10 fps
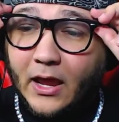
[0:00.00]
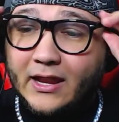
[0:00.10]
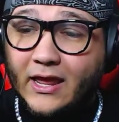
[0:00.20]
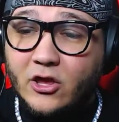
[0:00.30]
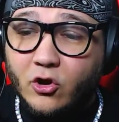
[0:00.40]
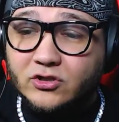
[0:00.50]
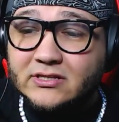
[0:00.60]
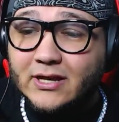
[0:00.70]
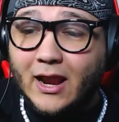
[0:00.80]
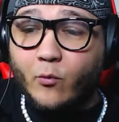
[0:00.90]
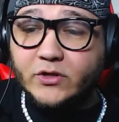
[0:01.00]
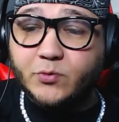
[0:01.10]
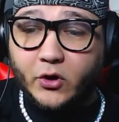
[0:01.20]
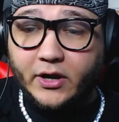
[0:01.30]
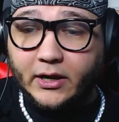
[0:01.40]
And then he goes and saying, I
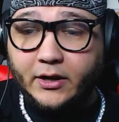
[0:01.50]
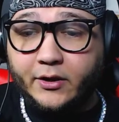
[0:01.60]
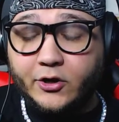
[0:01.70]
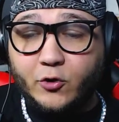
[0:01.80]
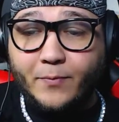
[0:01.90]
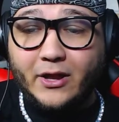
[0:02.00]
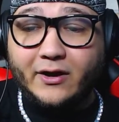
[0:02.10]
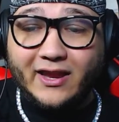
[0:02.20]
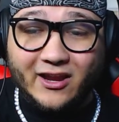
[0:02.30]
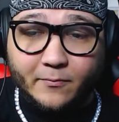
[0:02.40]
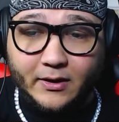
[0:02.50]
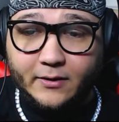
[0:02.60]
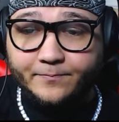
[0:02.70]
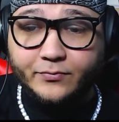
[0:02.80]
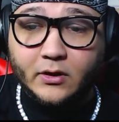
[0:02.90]
whisper in her ear, you better hear
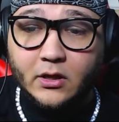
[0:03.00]
me.